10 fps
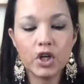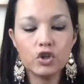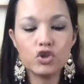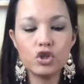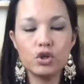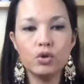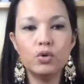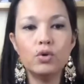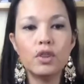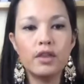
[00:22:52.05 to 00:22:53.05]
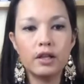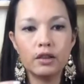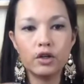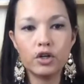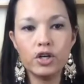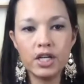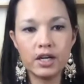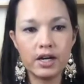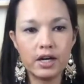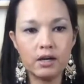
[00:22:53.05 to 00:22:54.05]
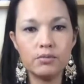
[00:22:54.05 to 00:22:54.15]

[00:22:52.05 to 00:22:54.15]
to the Learning Hub.